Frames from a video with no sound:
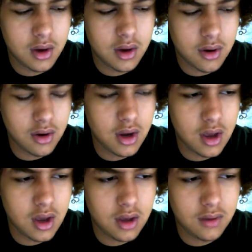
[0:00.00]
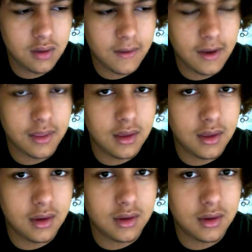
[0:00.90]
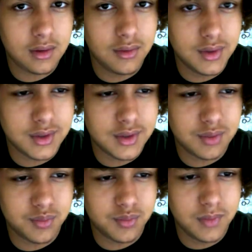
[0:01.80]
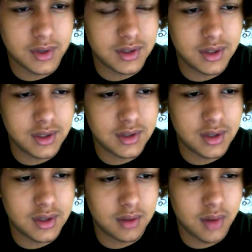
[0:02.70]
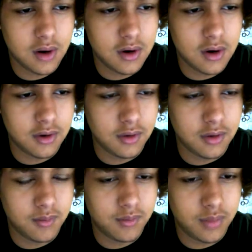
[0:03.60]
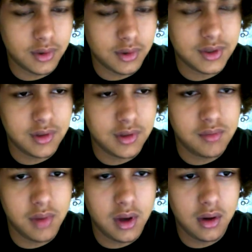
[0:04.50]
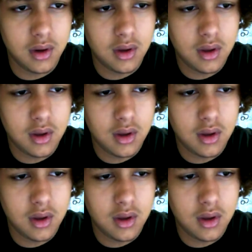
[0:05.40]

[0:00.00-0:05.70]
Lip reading: Creon, I think, was a sadistic, power-hungry person, but